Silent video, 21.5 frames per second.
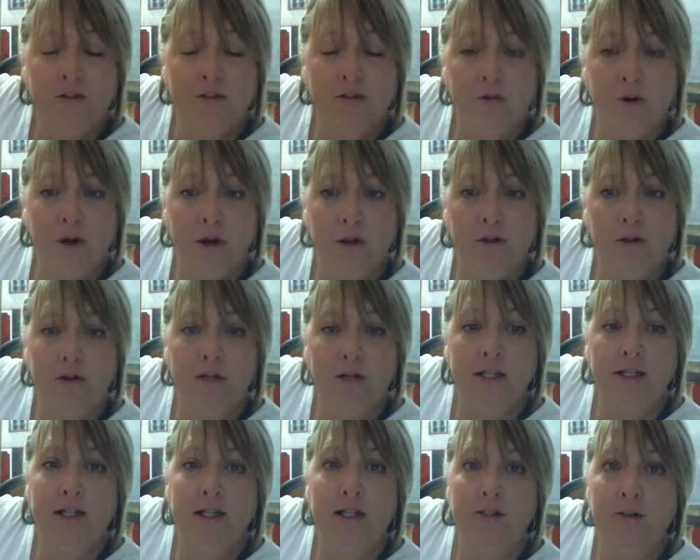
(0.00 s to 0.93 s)
free
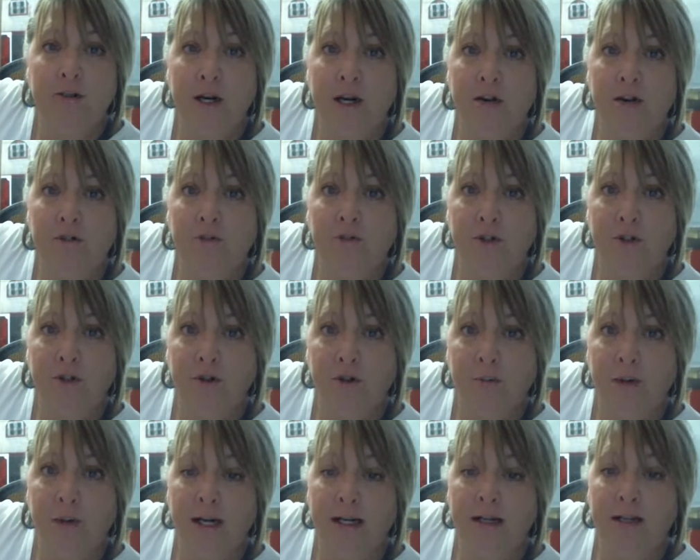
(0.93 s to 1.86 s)
30-day trial for
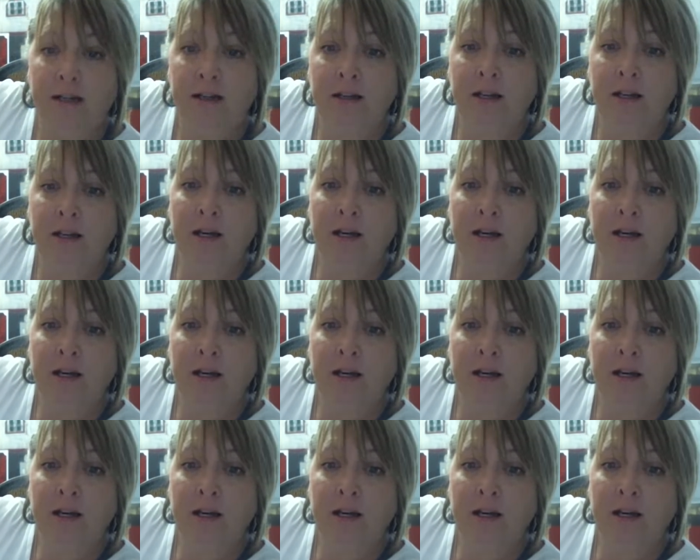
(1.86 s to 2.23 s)
Trupanion.